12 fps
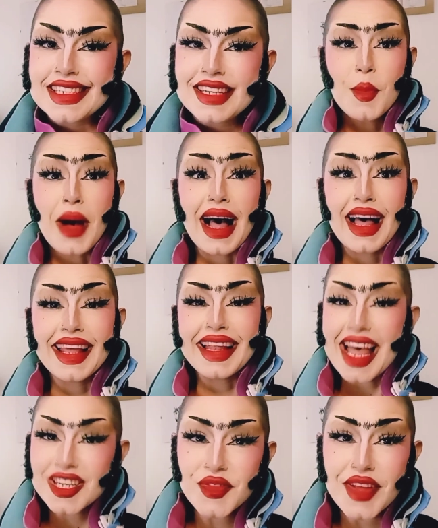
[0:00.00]
My
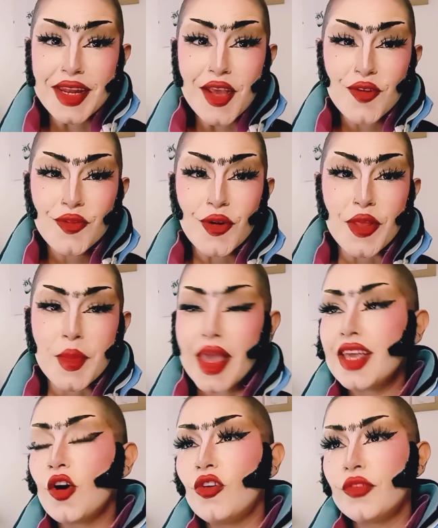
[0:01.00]
last video for the
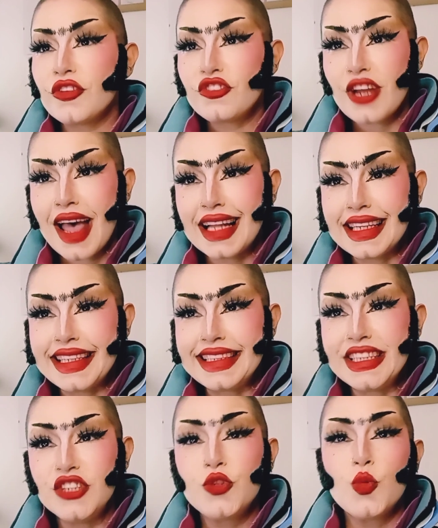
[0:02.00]
makeover
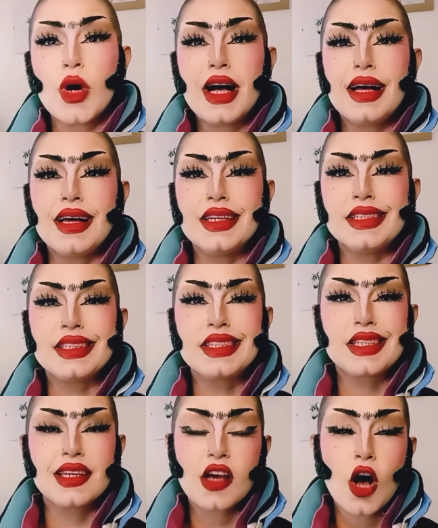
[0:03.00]
challenge
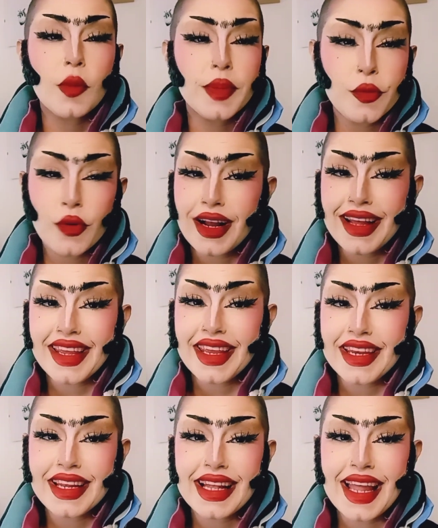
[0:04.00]
was
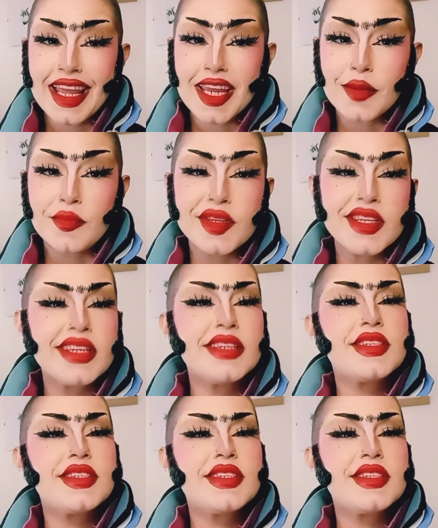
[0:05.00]
copyright claimed,